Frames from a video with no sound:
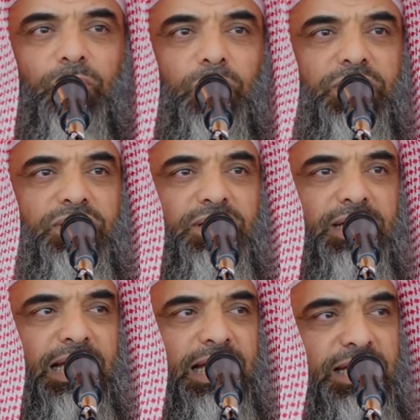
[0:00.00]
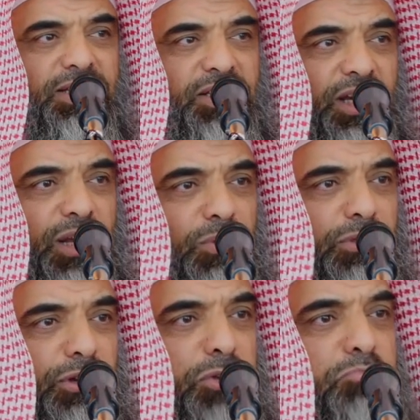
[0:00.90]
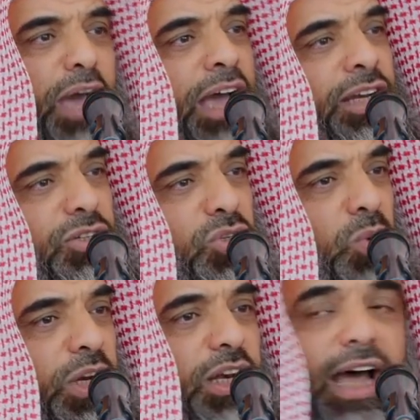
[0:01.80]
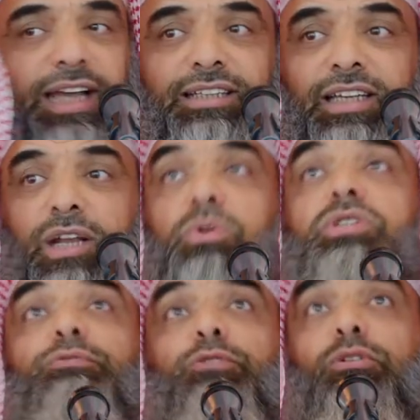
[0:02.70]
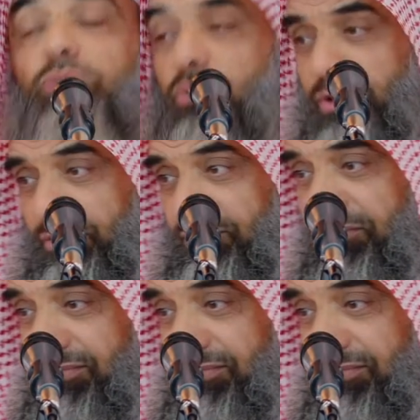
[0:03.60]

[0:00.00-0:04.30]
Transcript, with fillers: was sitting with the companions one night and it was a full moon.